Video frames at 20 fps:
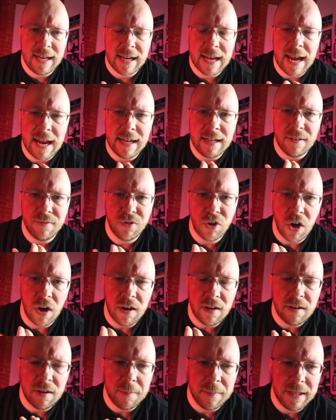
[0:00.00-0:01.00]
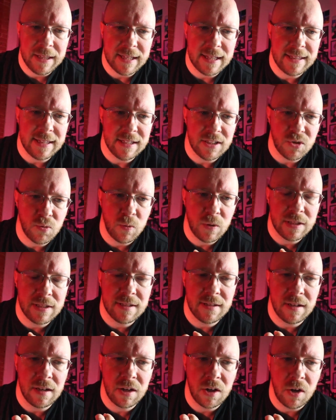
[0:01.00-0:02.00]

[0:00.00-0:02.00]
it kind of dawned on me that this was a